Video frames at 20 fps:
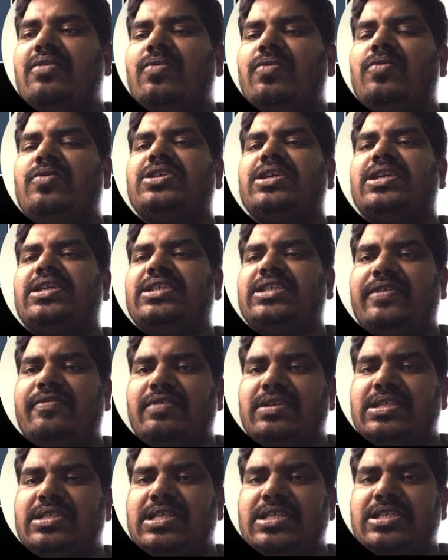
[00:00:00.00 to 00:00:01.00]
and
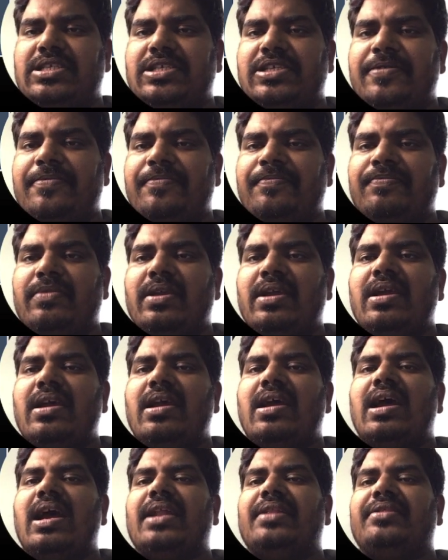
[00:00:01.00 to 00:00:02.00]
services,
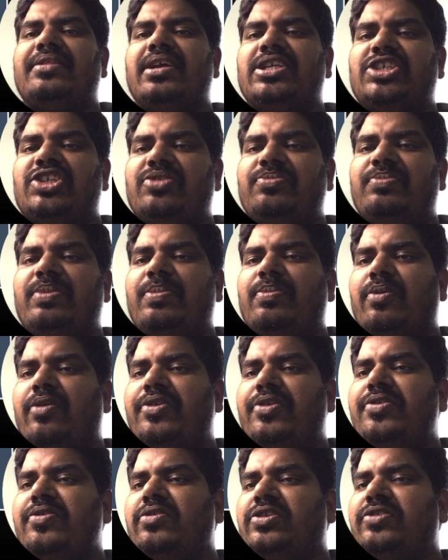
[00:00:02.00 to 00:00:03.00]
and they should be
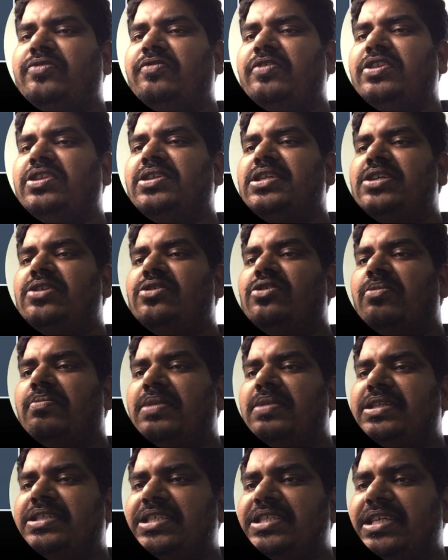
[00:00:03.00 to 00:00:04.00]
produced within a
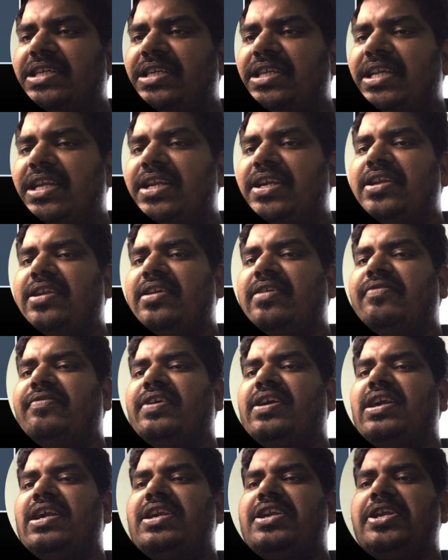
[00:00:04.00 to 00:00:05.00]
domestic territory of a
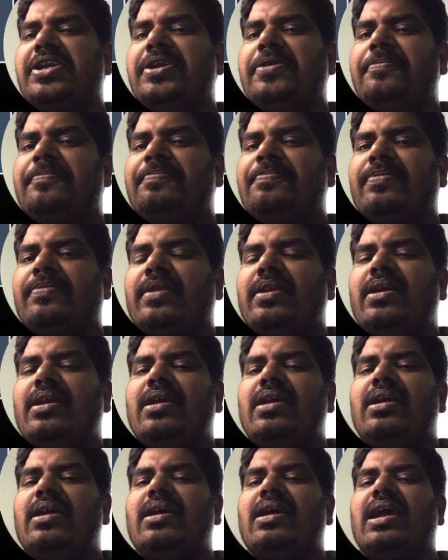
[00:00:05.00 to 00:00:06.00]
country,
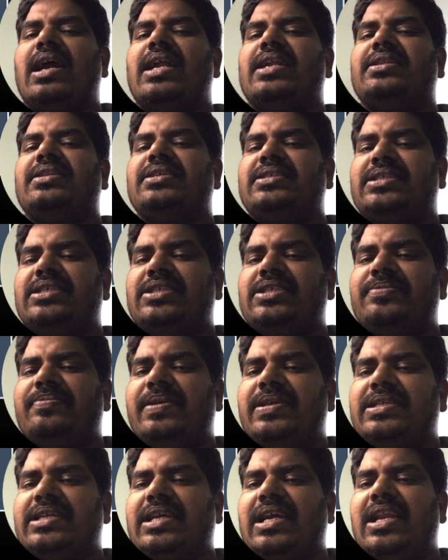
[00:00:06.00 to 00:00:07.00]
and this is
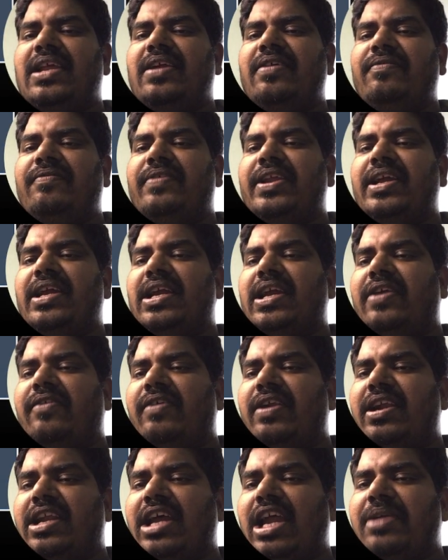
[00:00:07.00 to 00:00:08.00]
basically for a
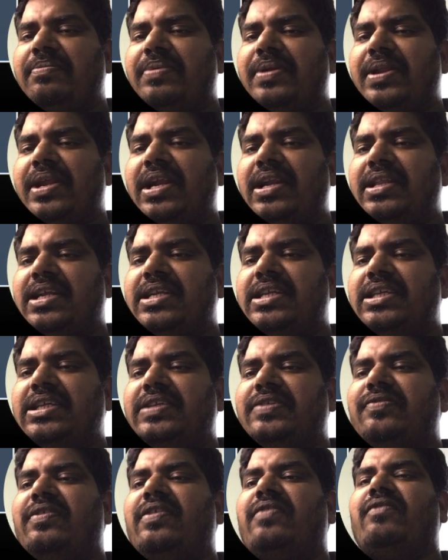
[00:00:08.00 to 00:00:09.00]
given time period, that is
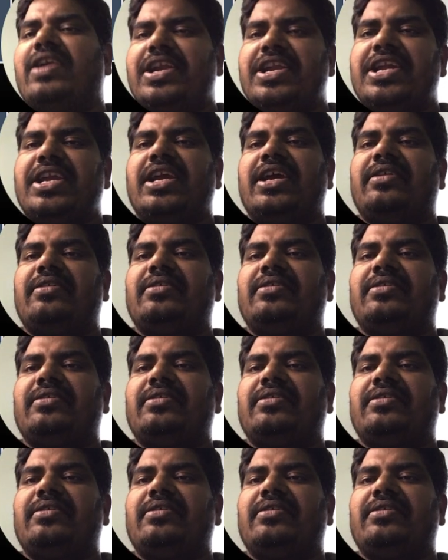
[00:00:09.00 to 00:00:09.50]
for 1 year.